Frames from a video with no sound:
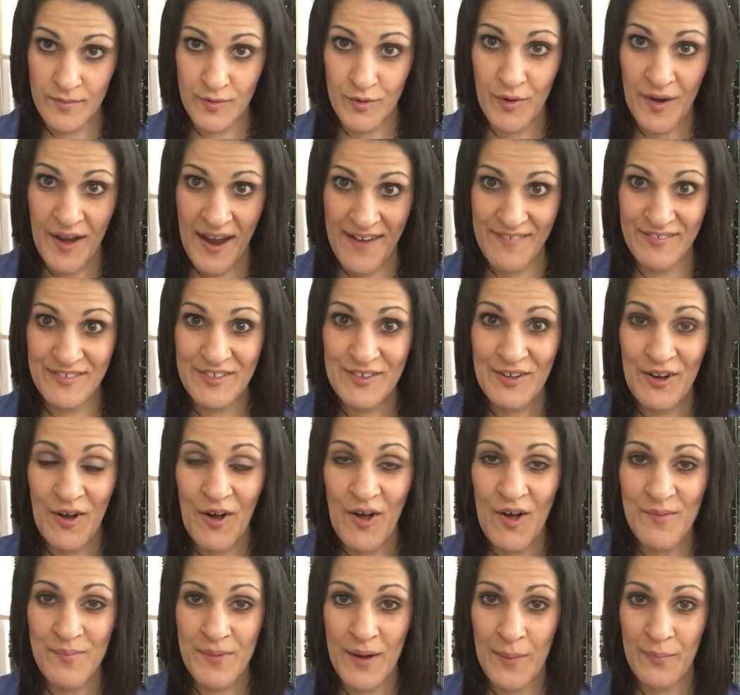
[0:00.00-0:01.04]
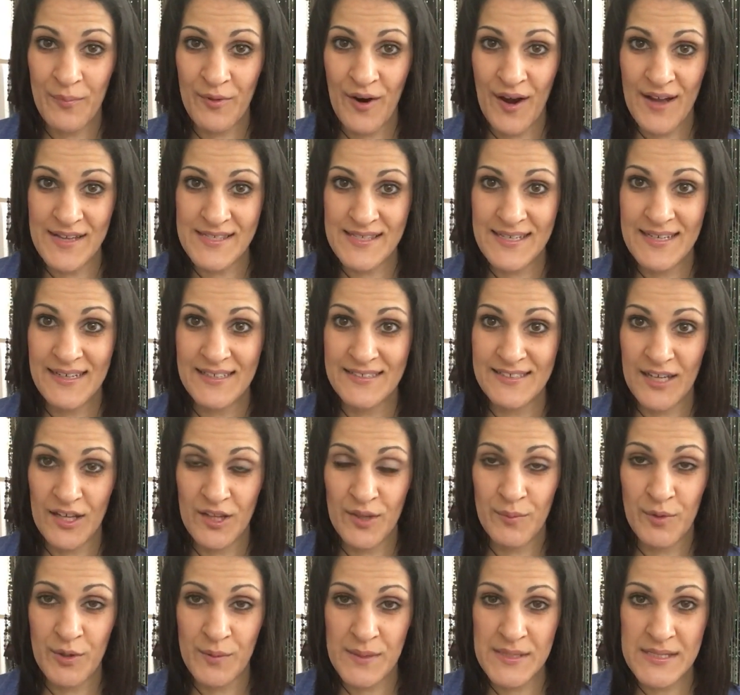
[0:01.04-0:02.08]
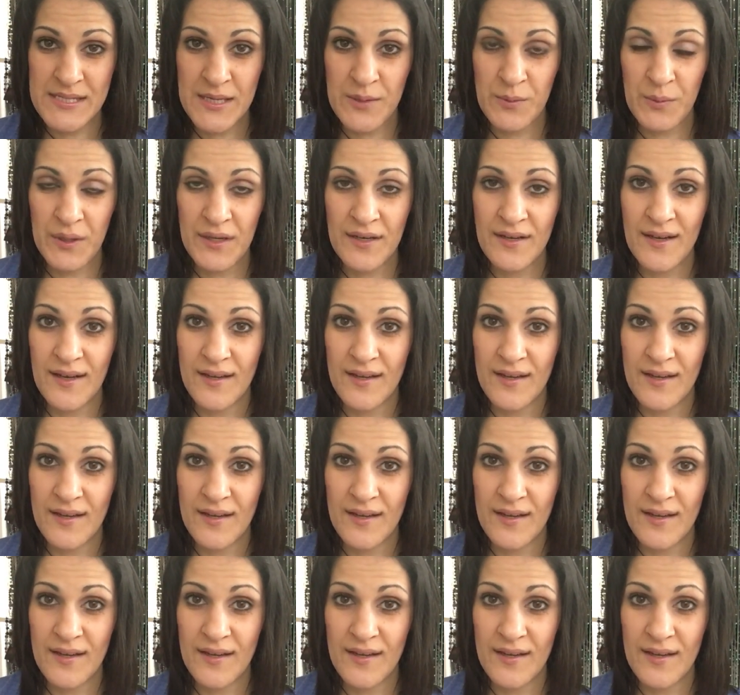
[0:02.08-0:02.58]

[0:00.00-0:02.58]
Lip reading: You have to call Paparazzi and tell them you're missing one,